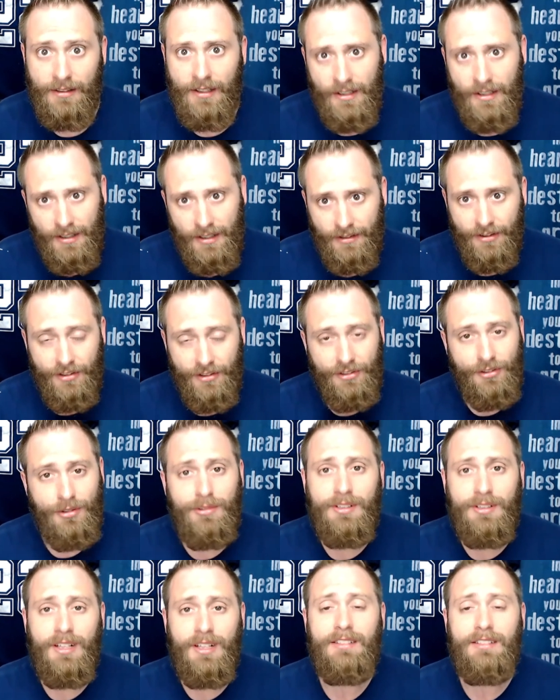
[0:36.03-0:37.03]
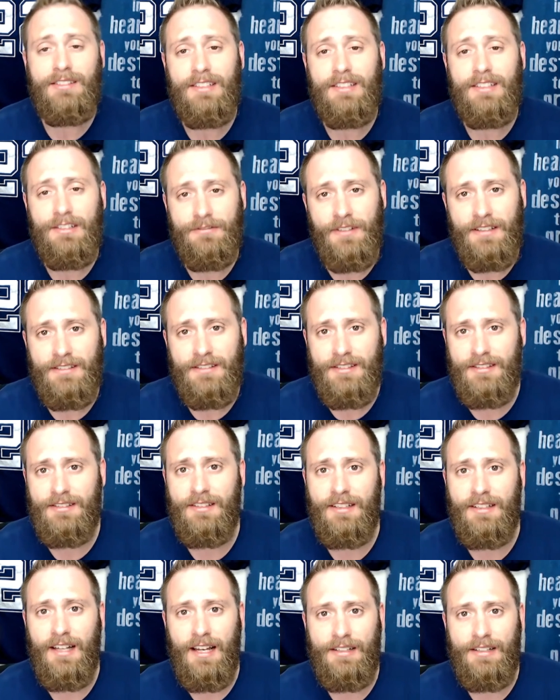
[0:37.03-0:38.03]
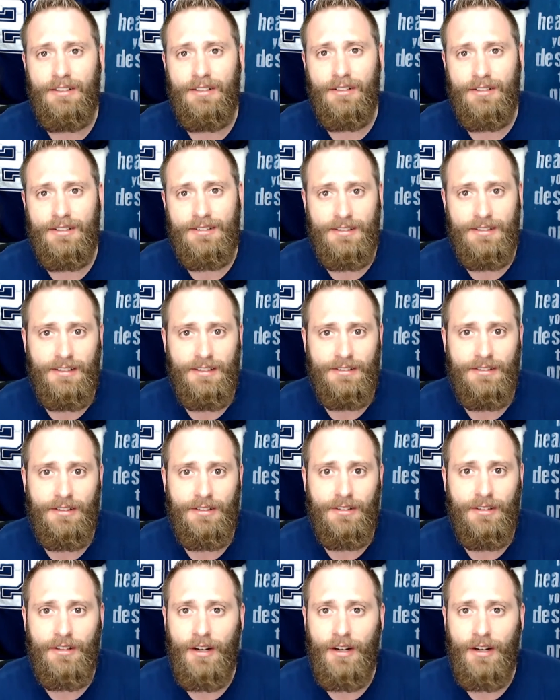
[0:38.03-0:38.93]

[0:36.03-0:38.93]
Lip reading: The do-it-all defenses that I noticed this year are,